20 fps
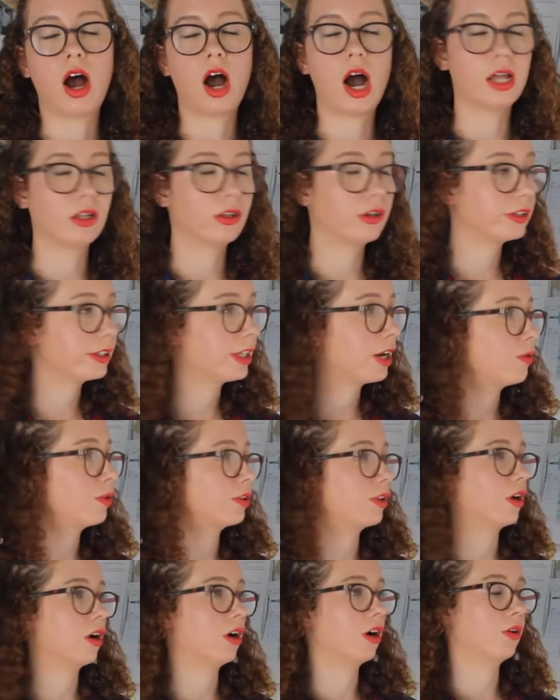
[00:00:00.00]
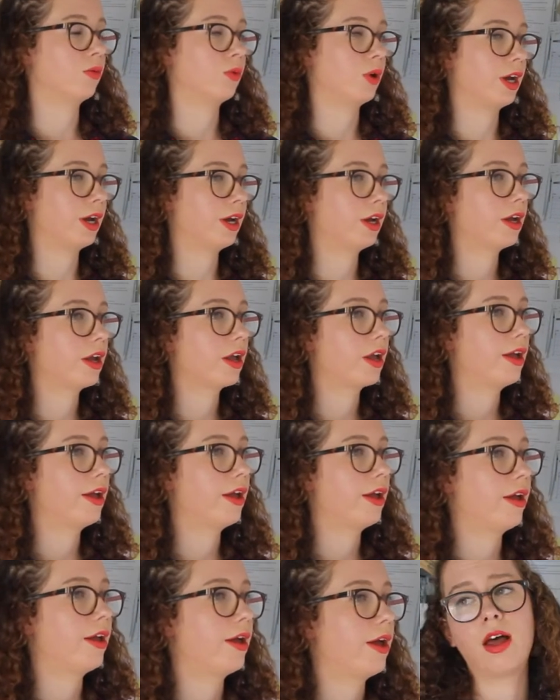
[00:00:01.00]
I learnt that one the hard way.
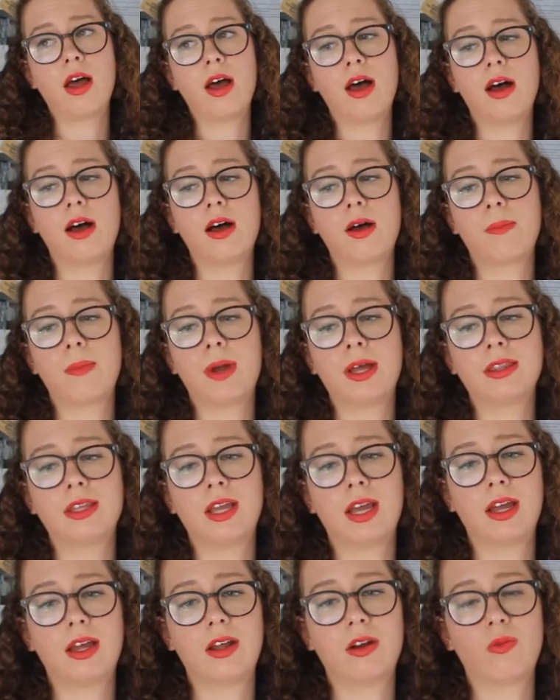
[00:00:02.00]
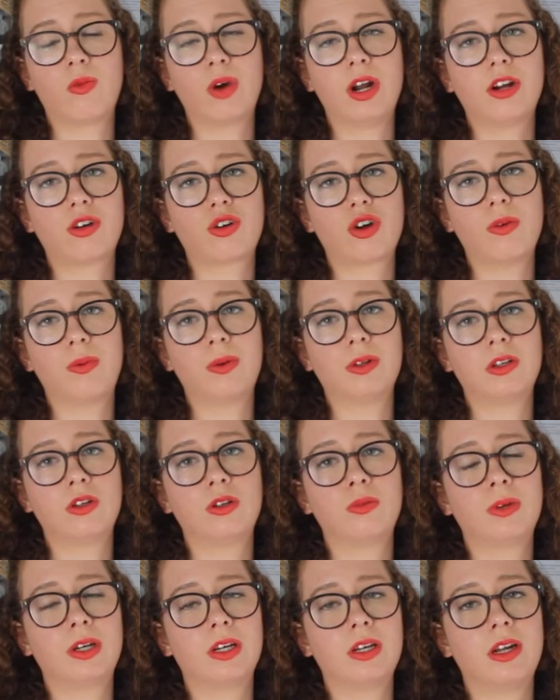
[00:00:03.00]
And then when I grew up a
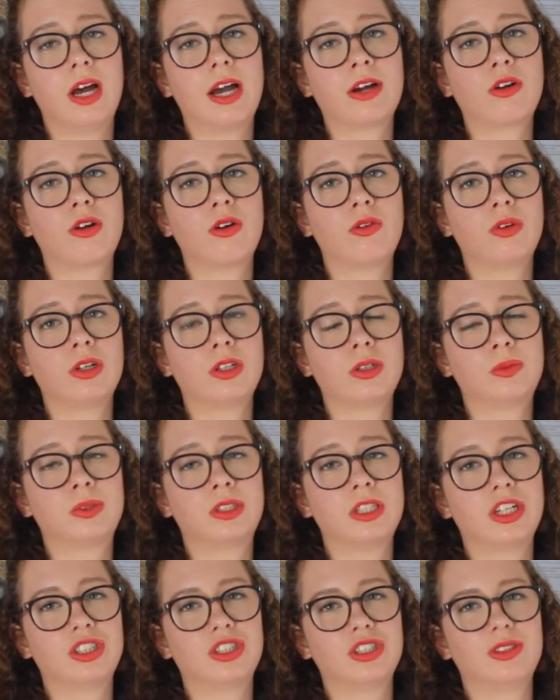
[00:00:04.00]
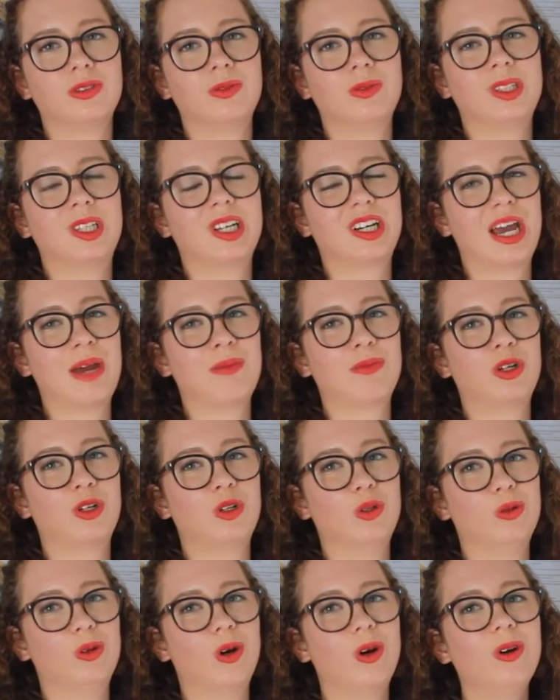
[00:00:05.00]
little bit, I got a real obsession with the game
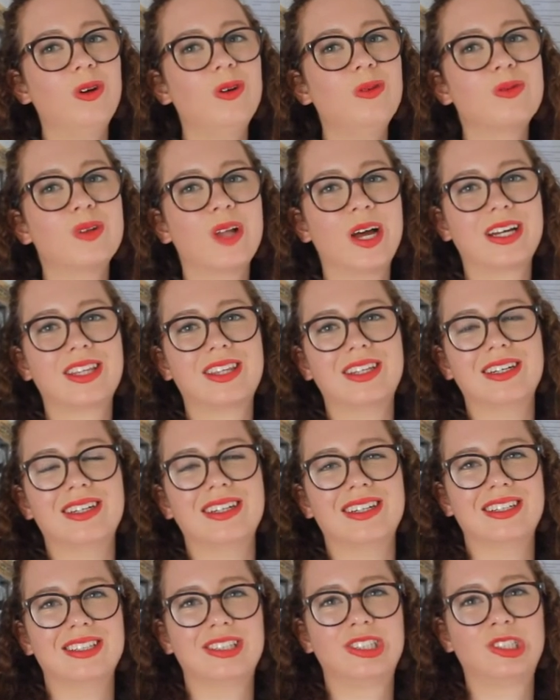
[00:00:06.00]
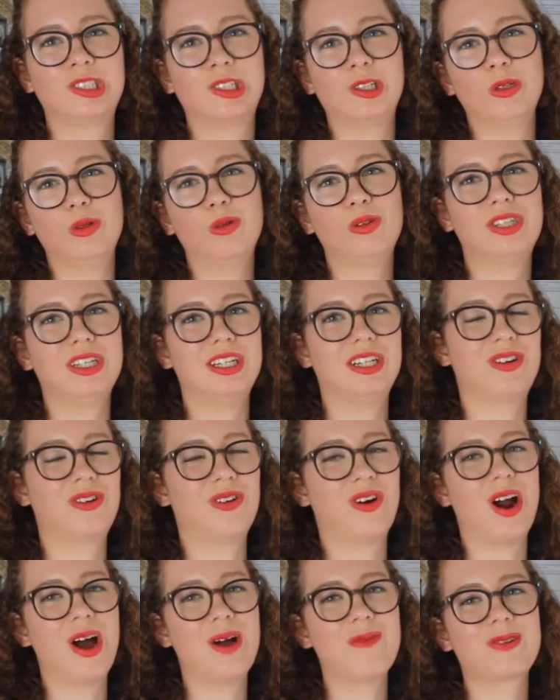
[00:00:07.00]
Cluedo, the sleuthy
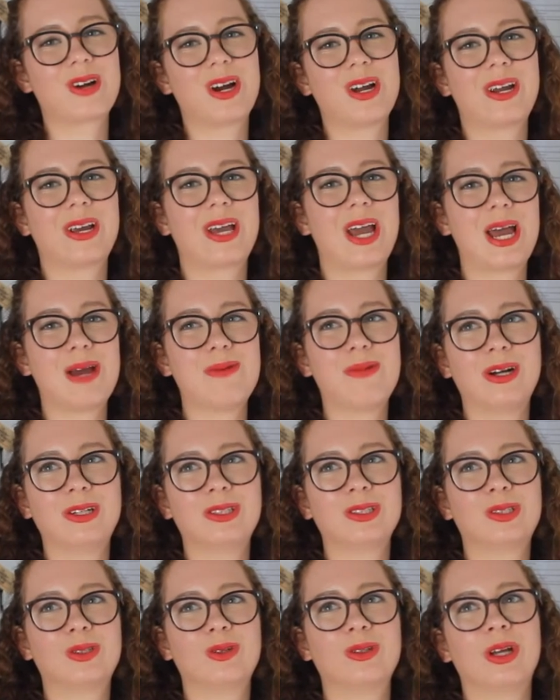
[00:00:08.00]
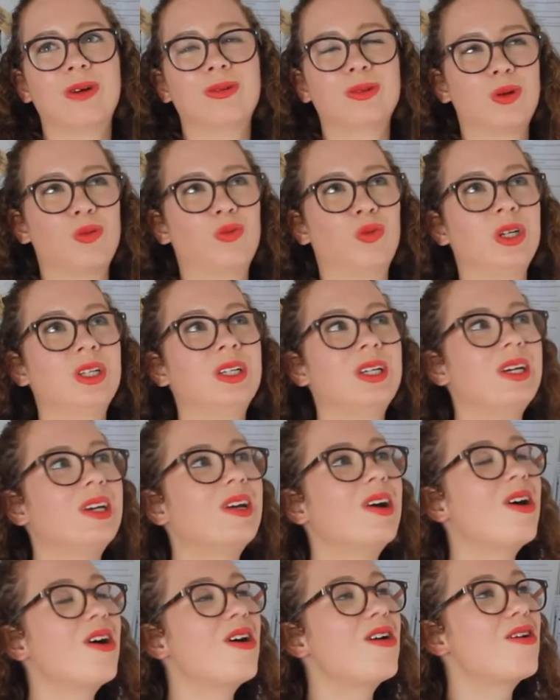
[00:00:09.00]
crime kind of game. I just thought that was a
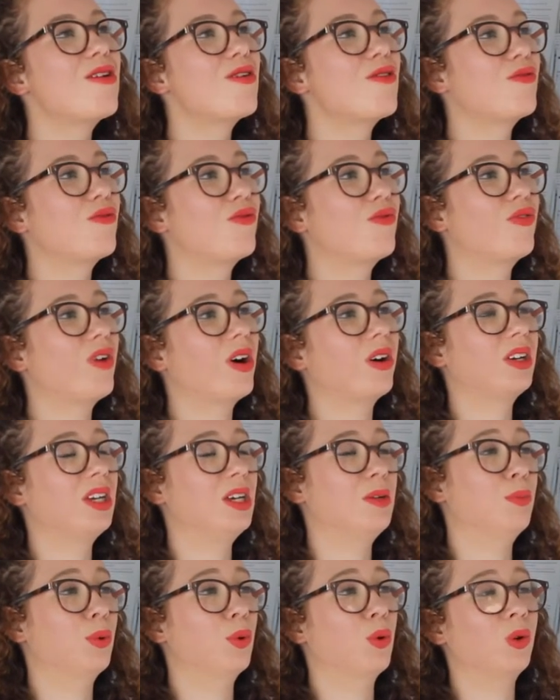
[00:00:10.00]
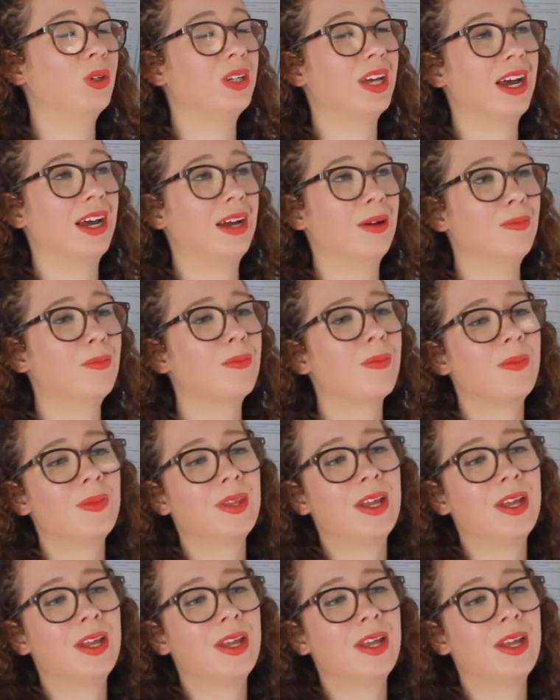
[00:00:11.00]
really funky board game.